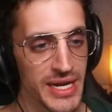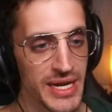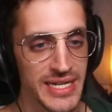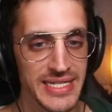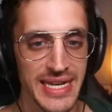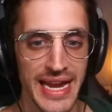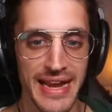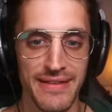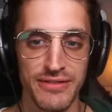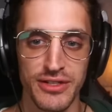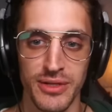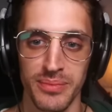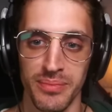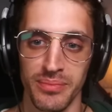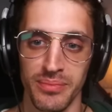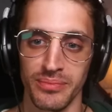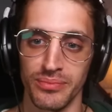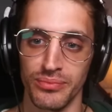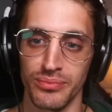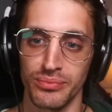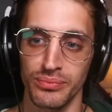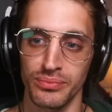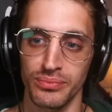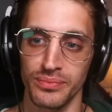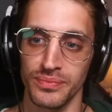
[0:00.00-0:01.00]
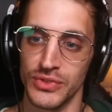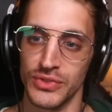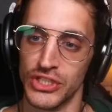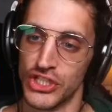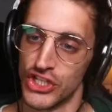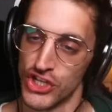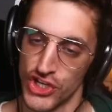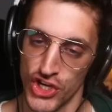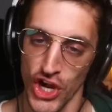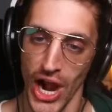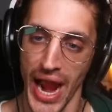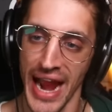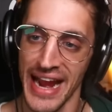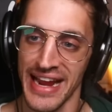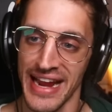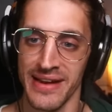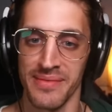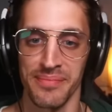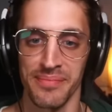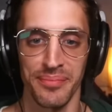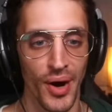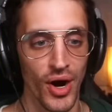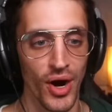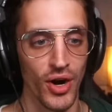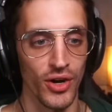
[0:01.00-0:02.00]
must have some
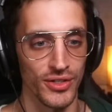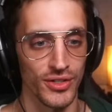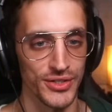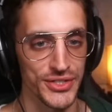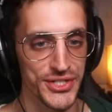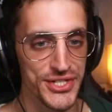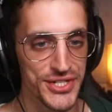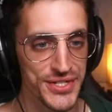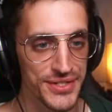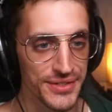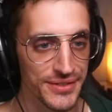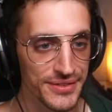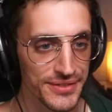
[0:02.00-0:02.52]
giant balls.